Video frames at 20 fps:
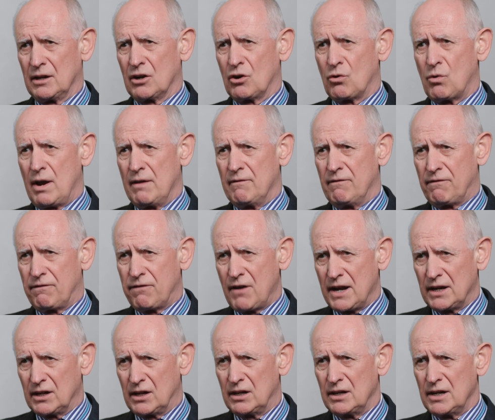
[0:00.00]
Quite
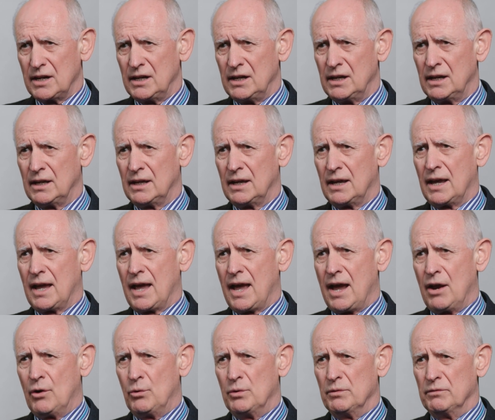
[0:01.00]
frankly,
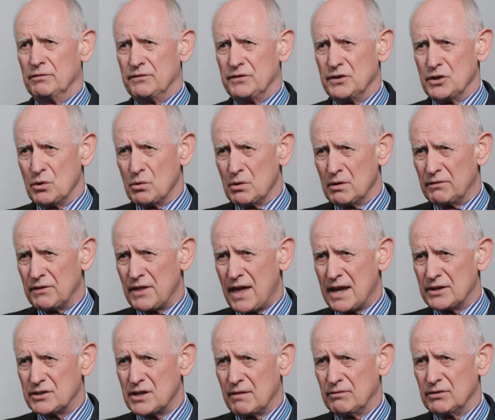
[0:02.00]
a review of
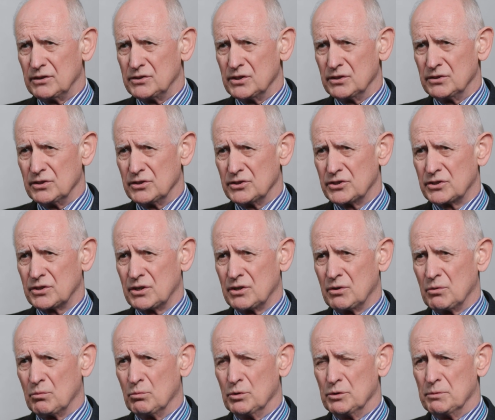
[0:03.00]
that evidence
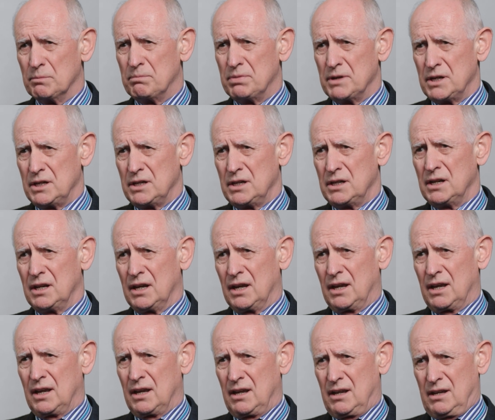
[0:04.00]
would be
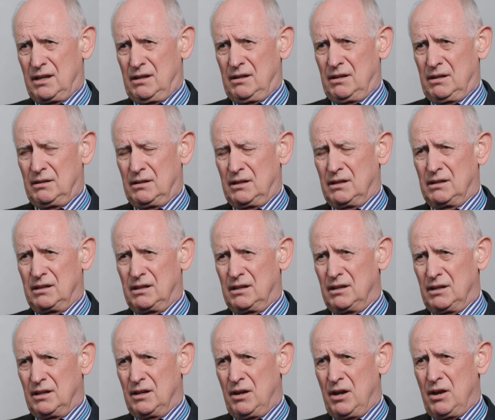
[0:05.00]

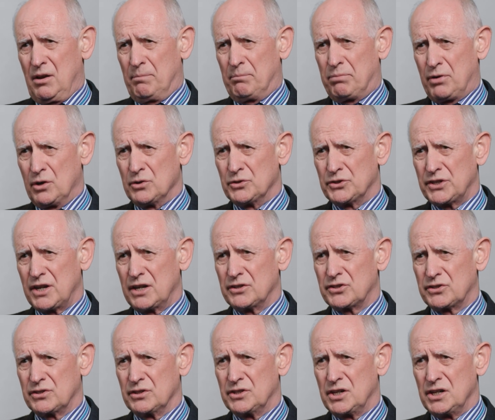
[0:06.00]
a
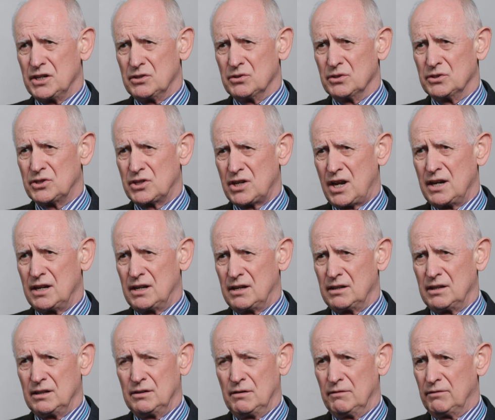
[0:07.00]
process that he could
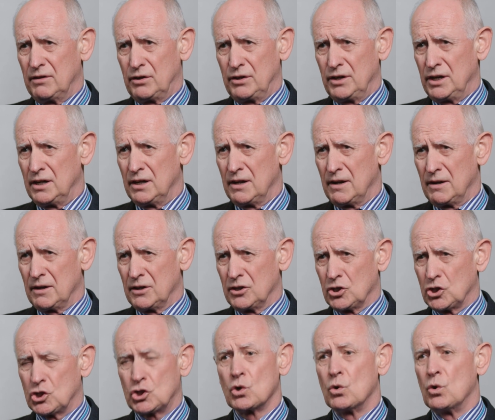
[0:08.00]
take in a very
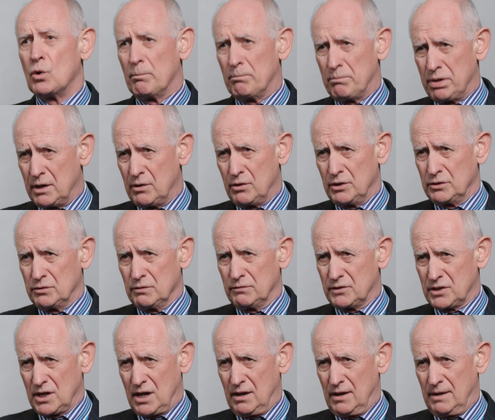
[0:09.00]
short period
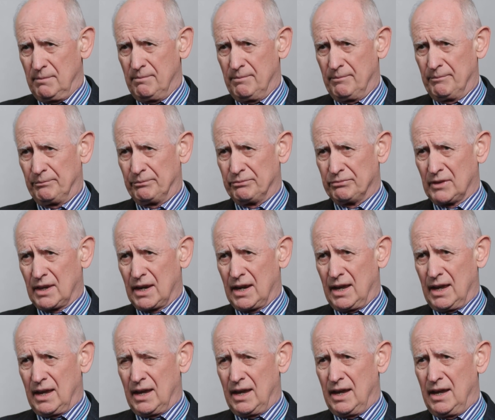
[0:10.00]
of time.
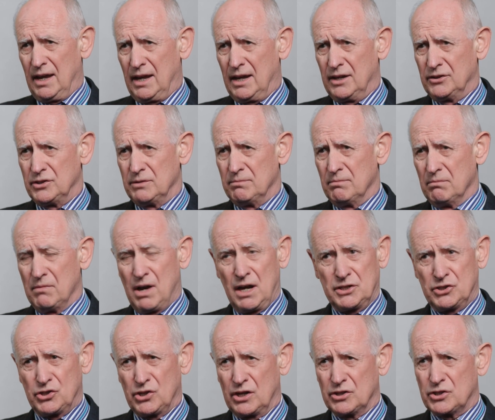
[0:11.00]
And in
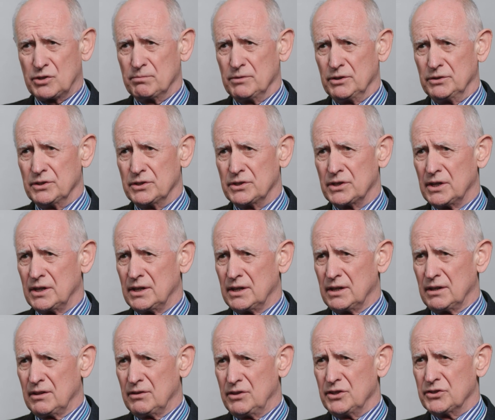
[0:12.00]
my judgment,
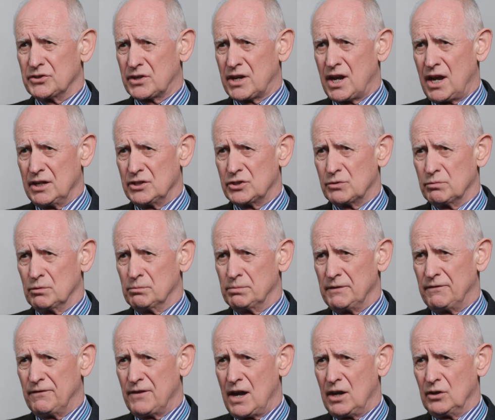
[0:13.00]
this case will
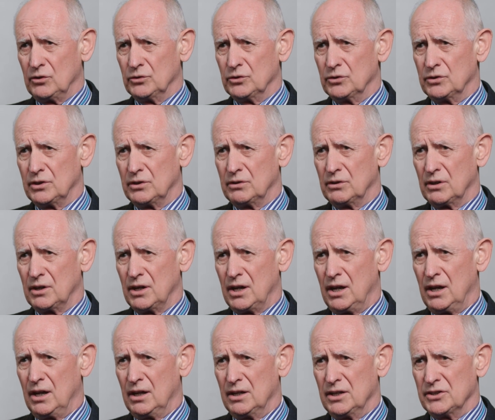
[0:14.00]
be found
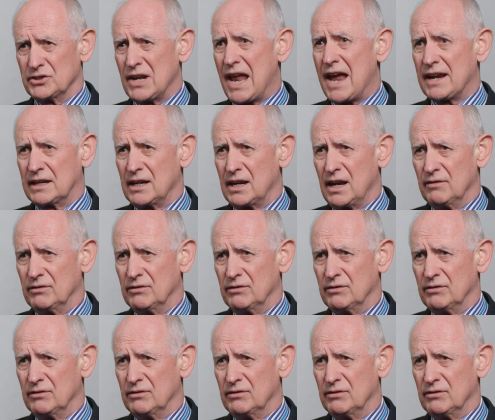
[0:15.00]
as lacking